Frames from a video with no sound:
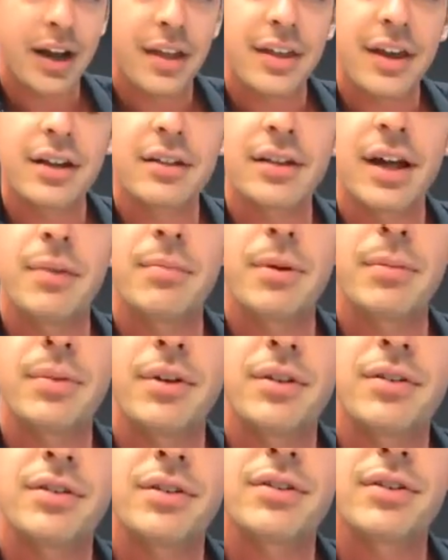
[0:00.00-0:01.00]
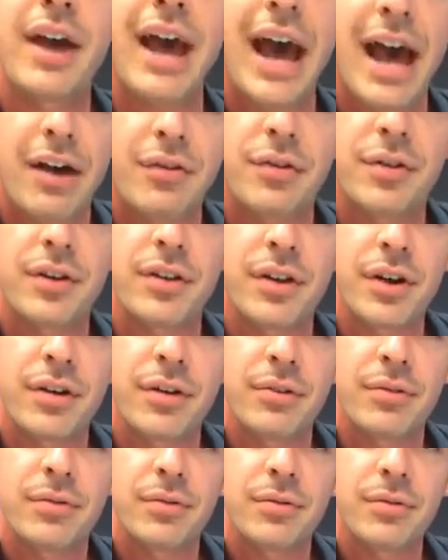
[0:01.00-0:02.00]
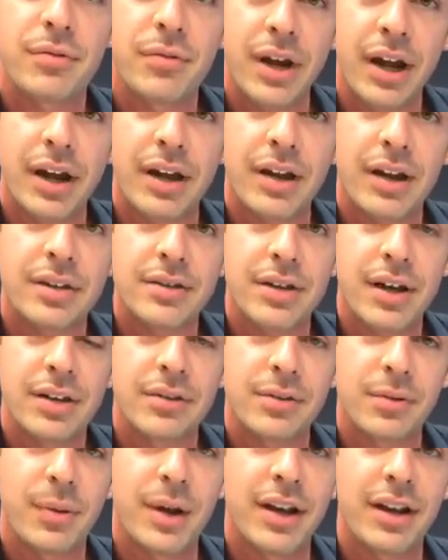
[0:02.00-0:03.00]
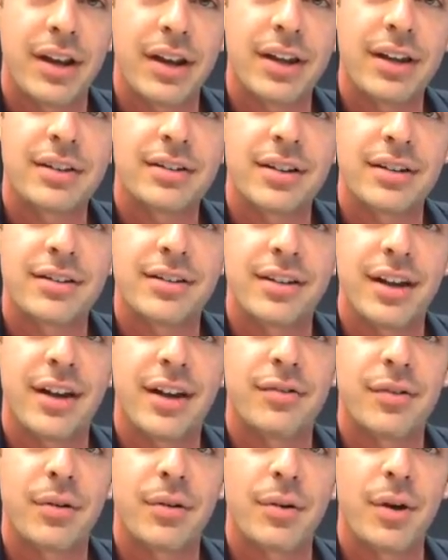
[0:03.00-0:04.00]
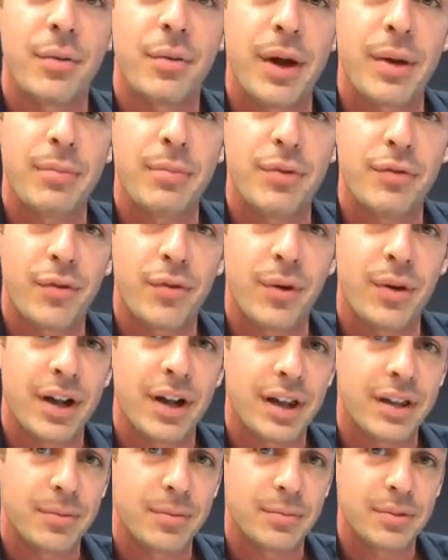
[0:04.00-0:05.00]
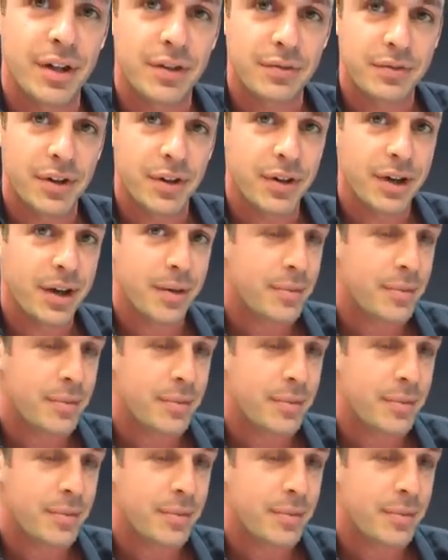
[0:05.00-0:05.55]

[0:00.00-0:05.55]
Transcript: I think a lot of people use this after, though, right, as a way to heal instead of a way before to get the blood flowing.